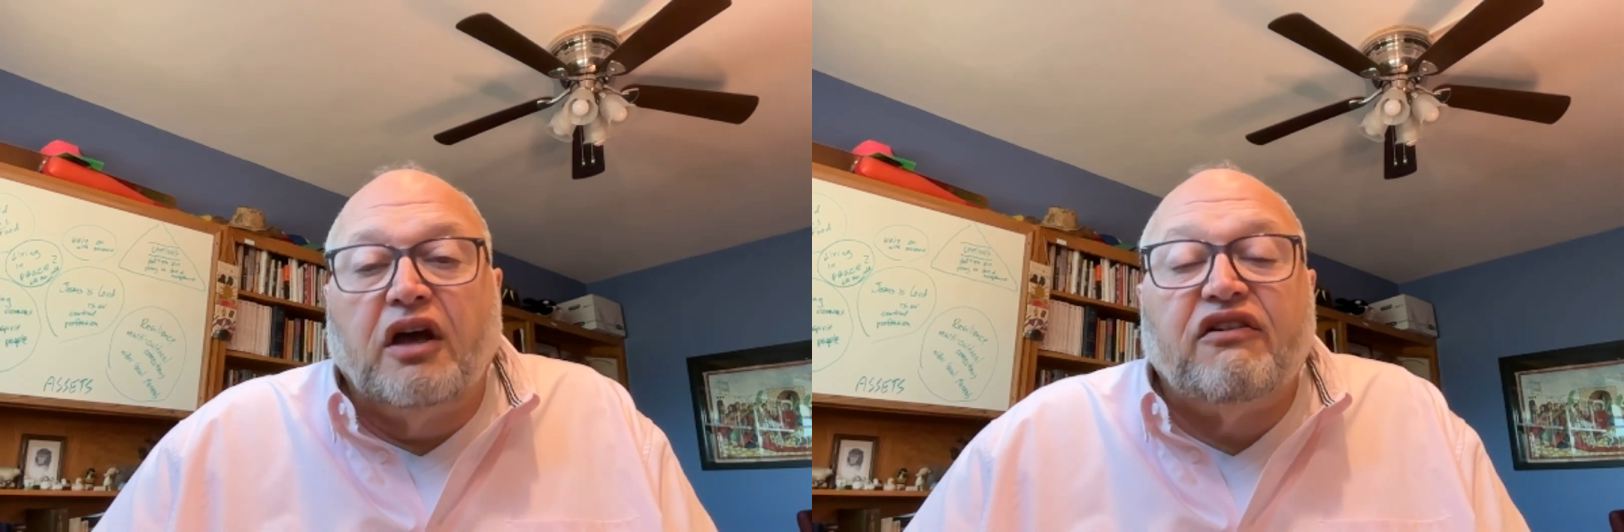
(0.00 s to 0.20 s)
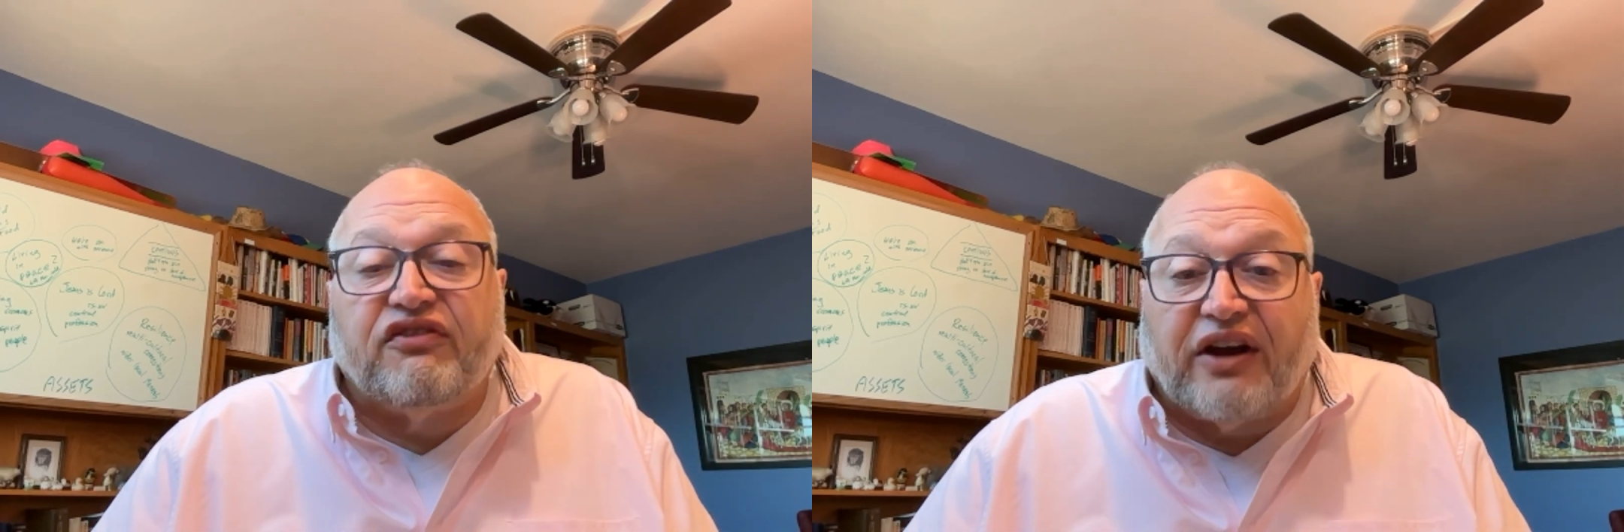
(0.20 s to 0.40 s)

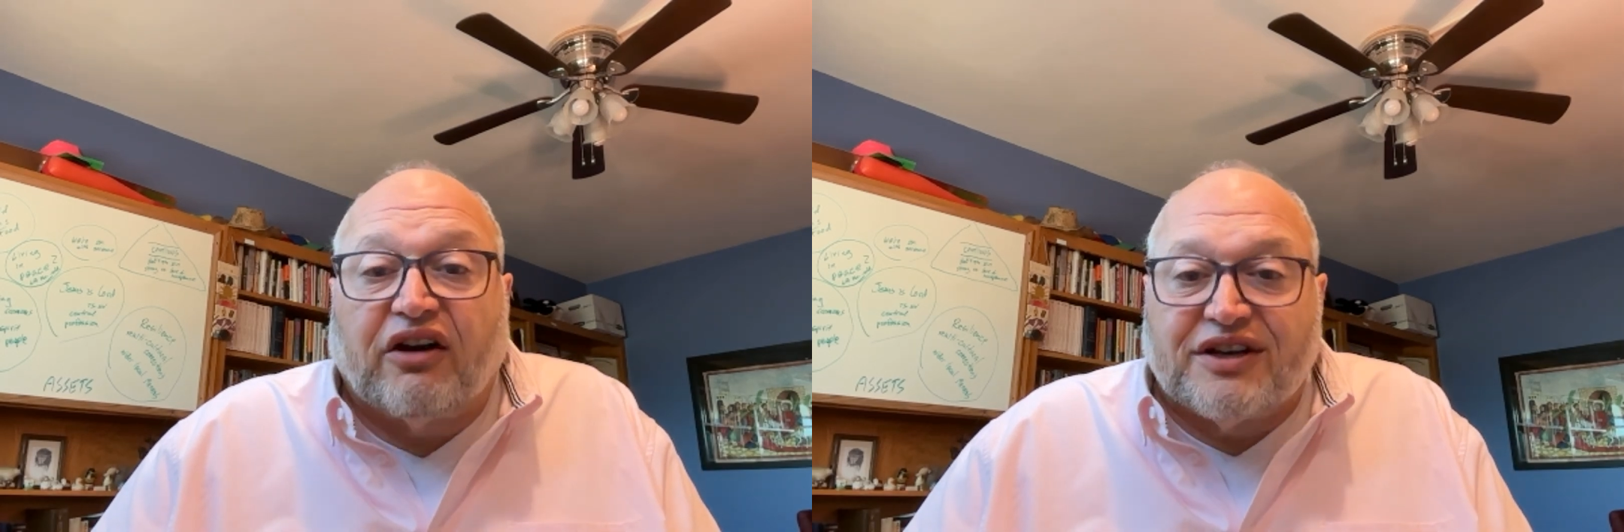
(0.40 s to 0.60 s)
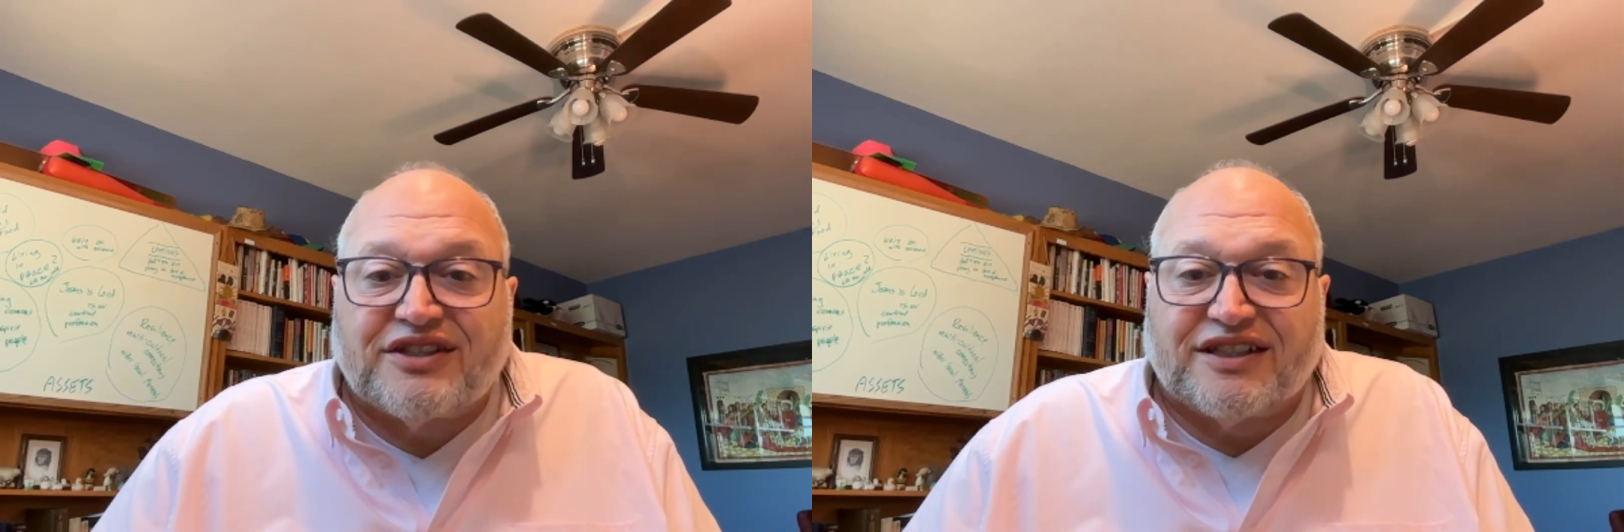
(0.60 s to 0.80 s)

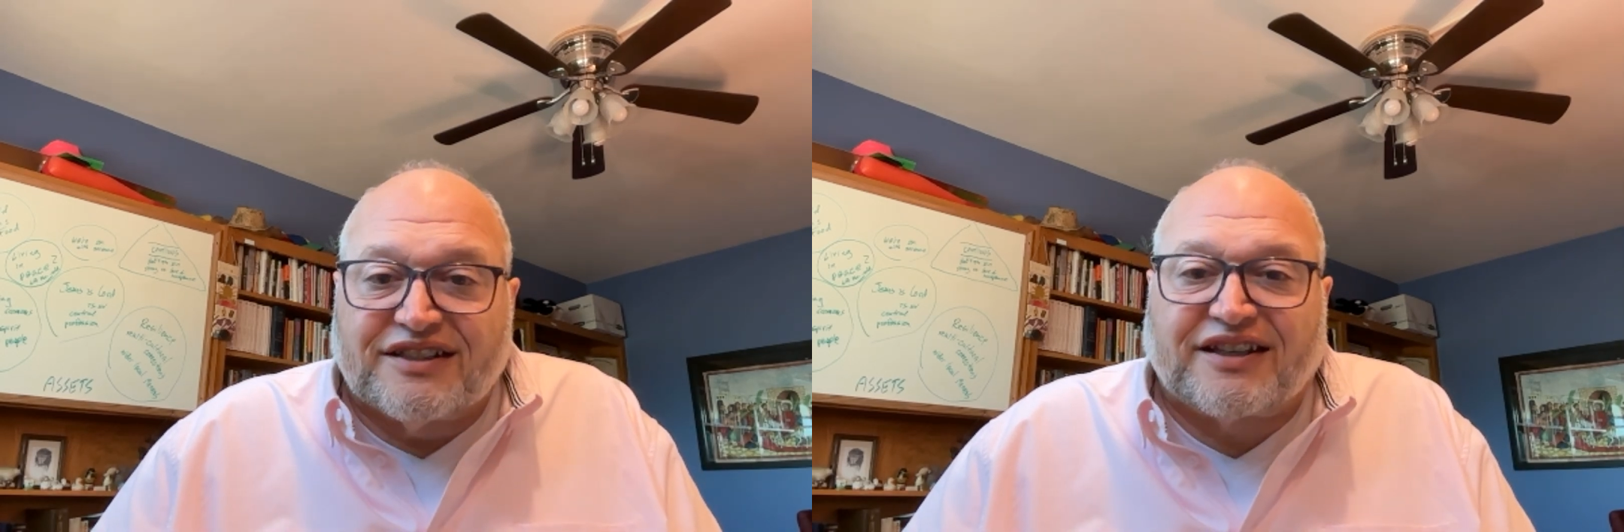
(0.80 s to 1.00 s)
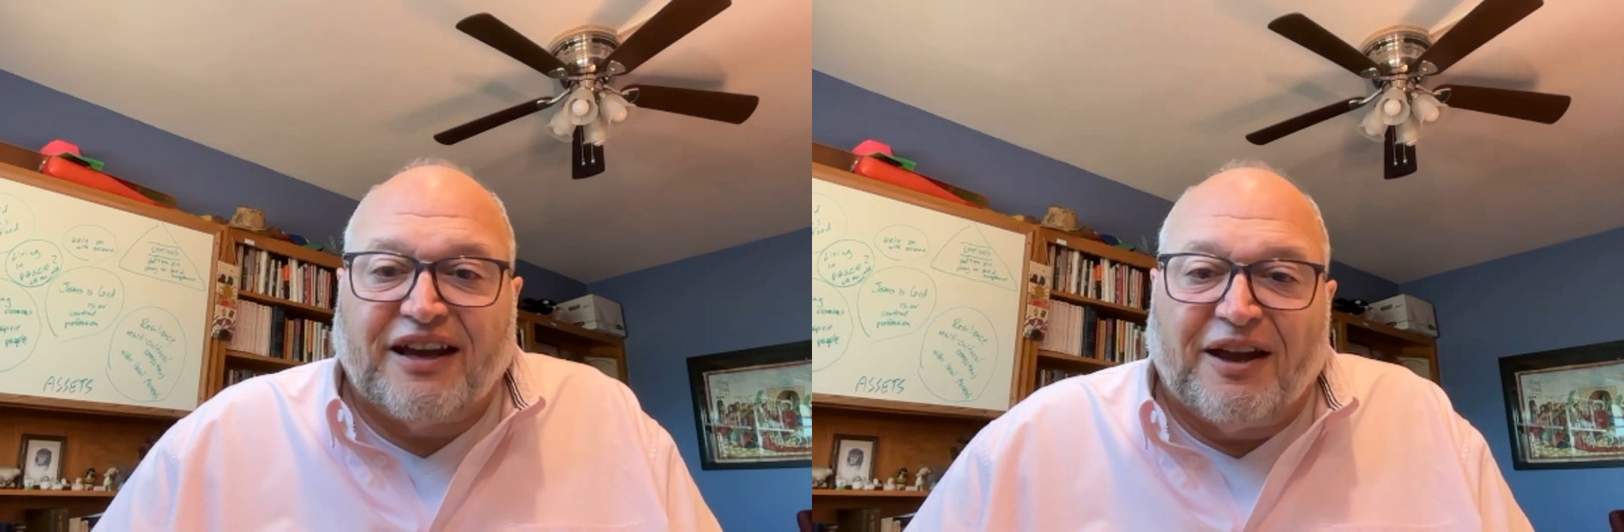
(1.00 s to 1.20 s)

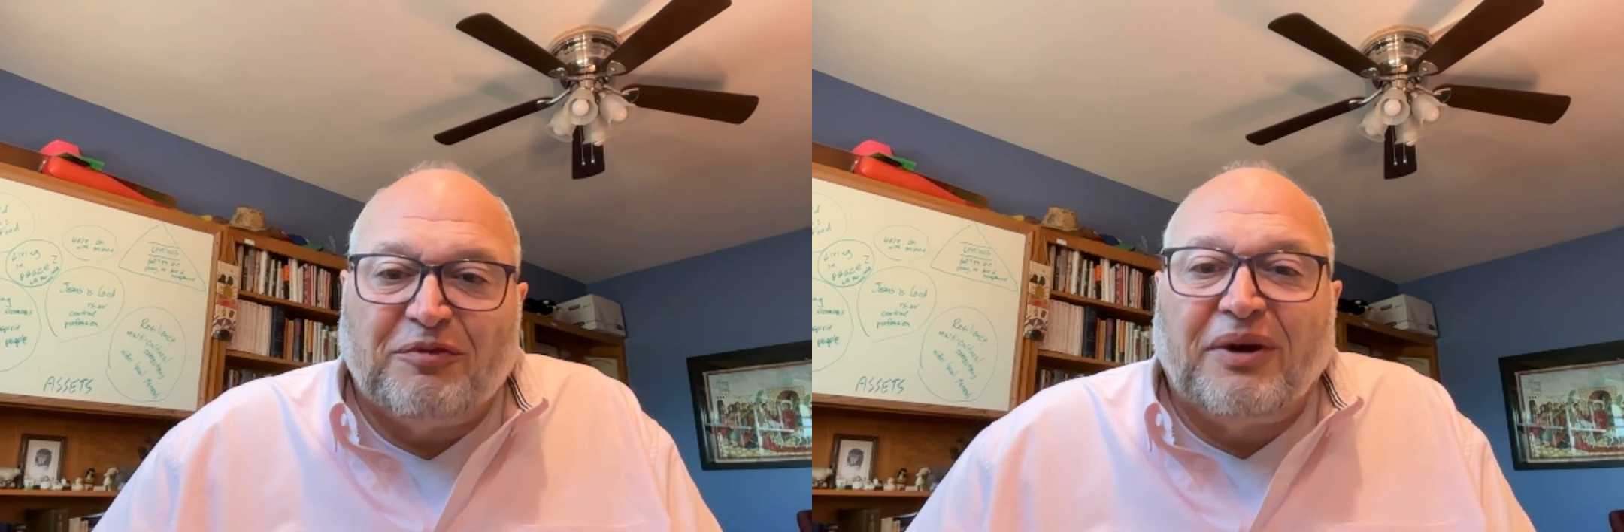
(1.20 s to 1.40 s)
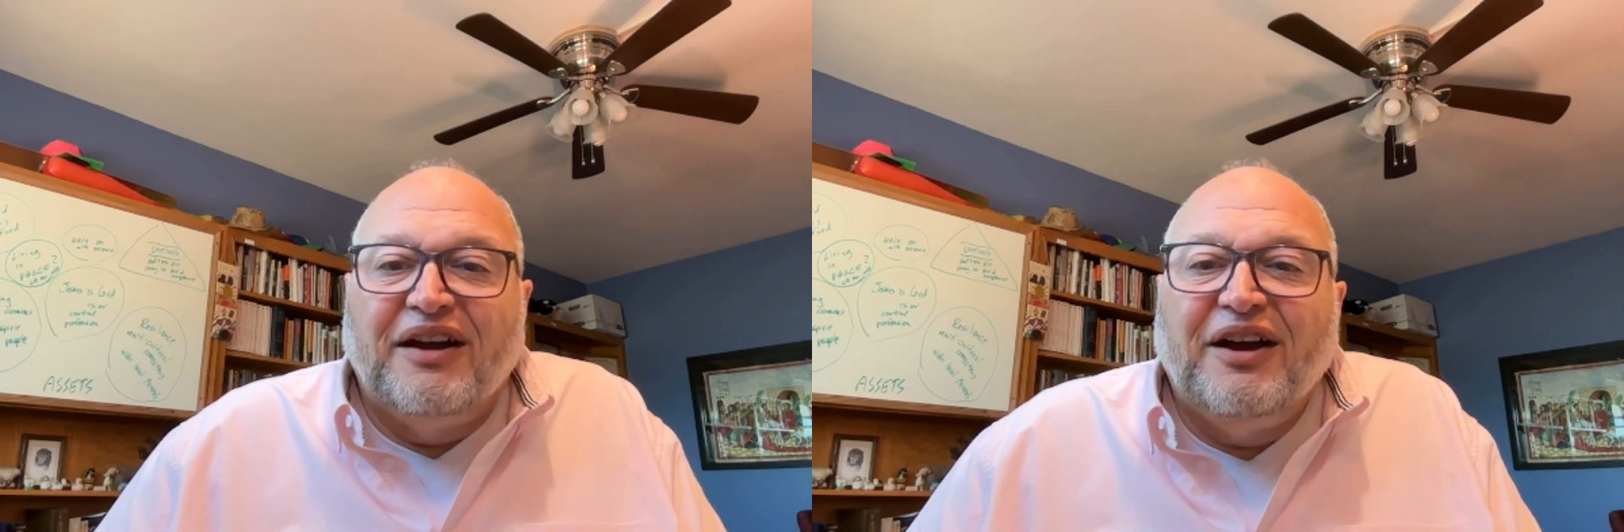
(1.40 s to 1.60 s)
Pharisees came,